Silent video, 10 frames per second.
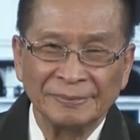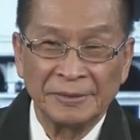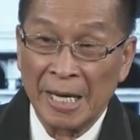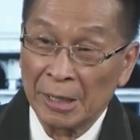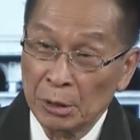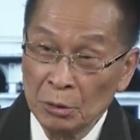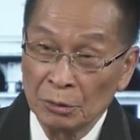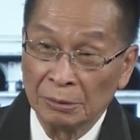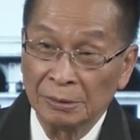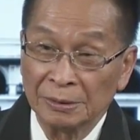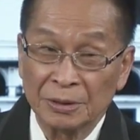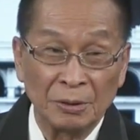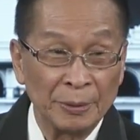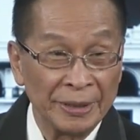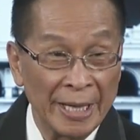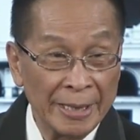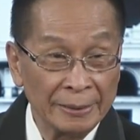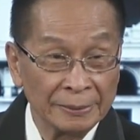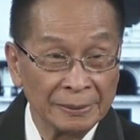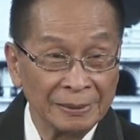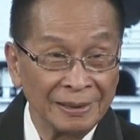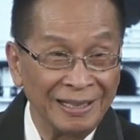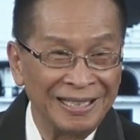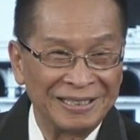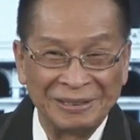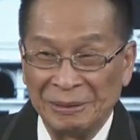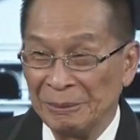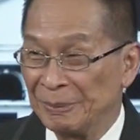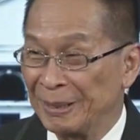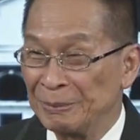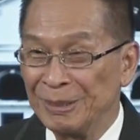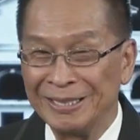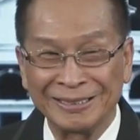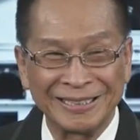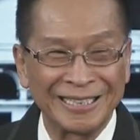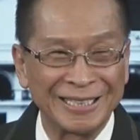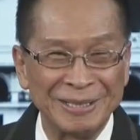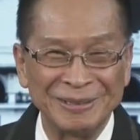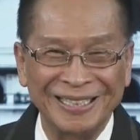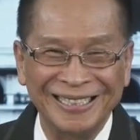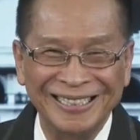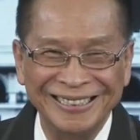Thank you. So we're done? Eh, parang wala nagtatanong eh.